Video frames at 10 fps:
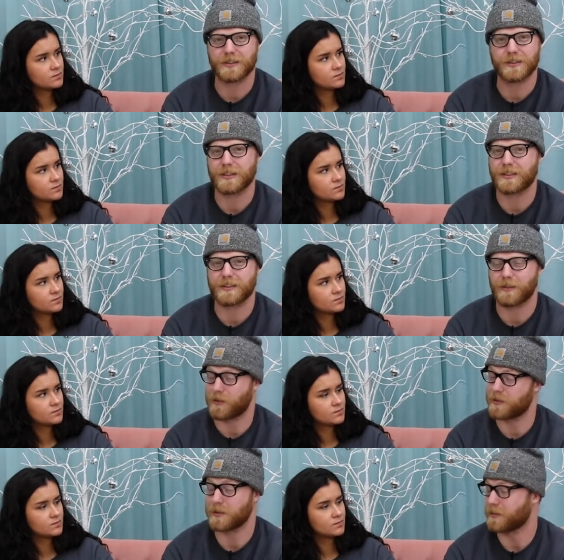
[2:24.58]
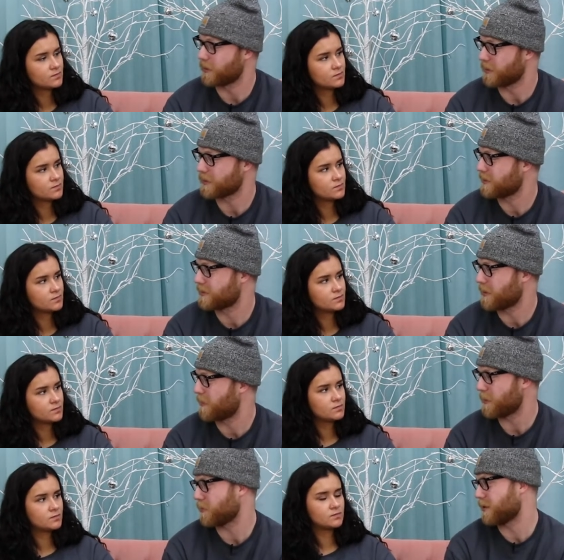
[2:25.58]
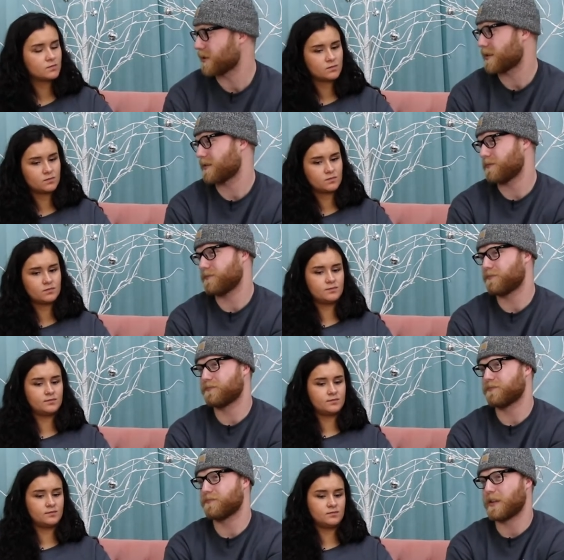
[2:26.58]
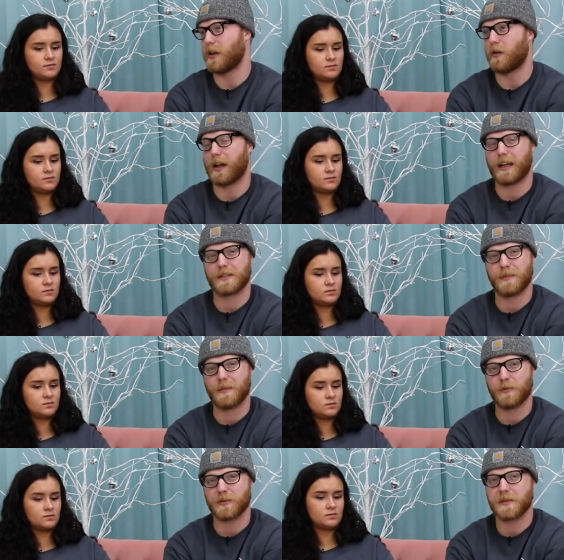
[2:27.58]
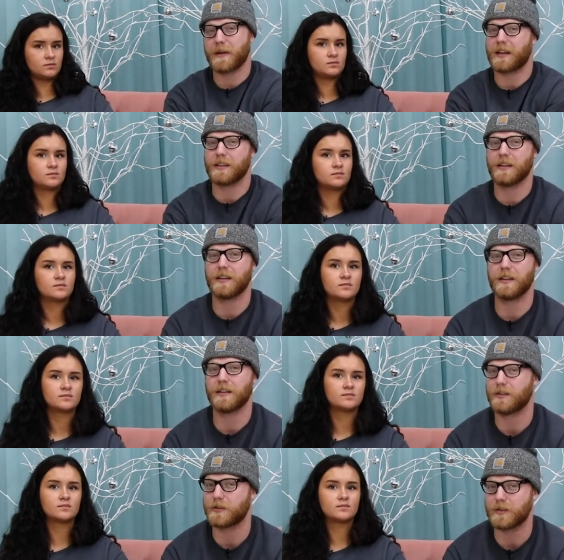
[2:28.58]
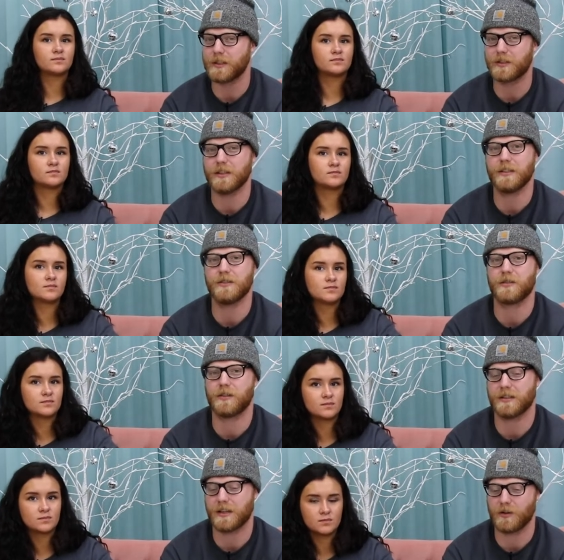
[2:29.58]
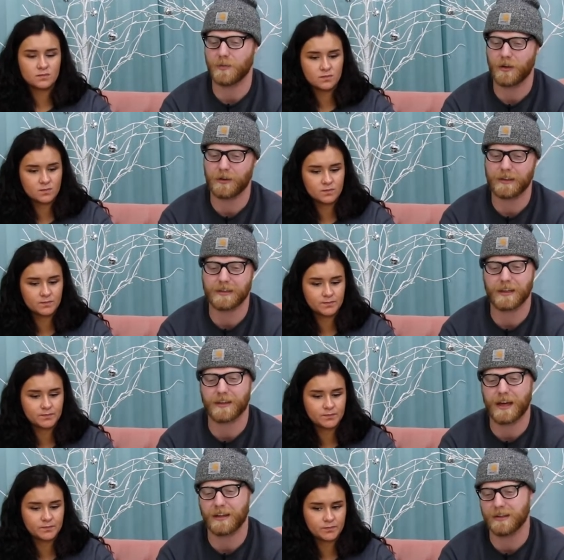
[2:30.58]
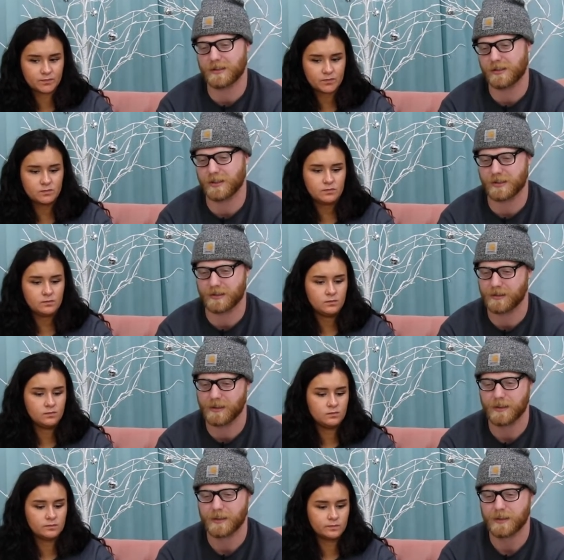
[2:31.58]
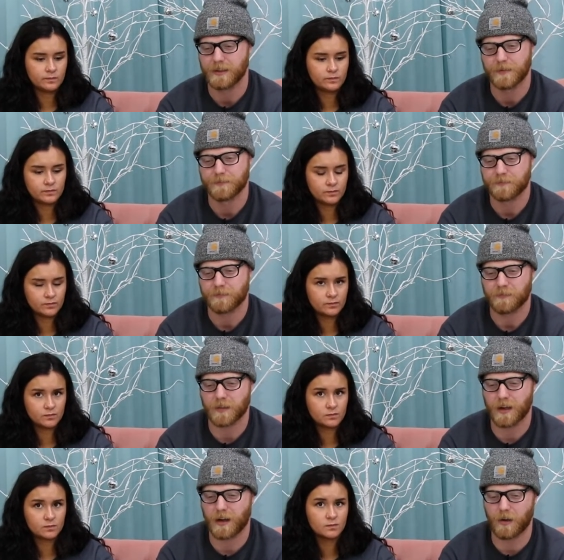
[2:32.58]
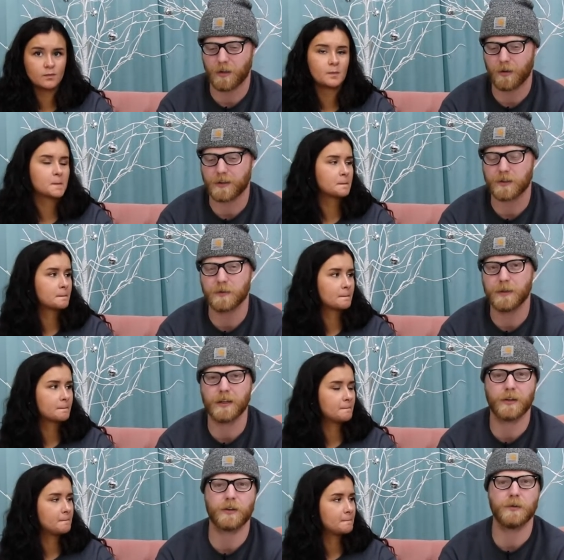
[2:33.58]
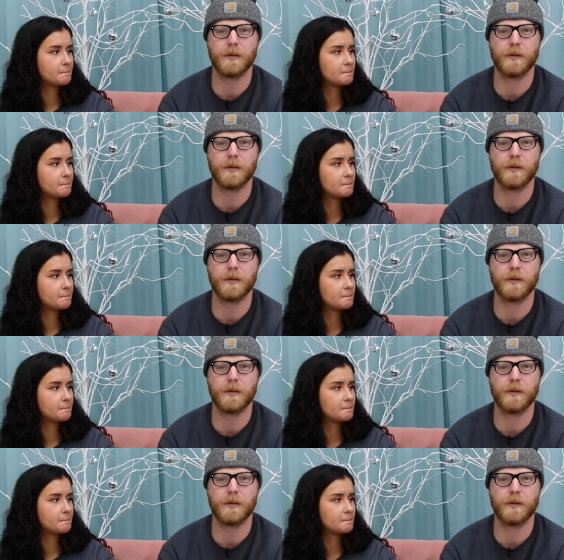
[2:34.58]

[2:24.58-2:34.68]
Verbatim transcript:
Speaker 1: are just or some girls and some people just they don't, I guess, maybe respect the, the traditions or the ceremony or anything like that. And this is just, although it could be, could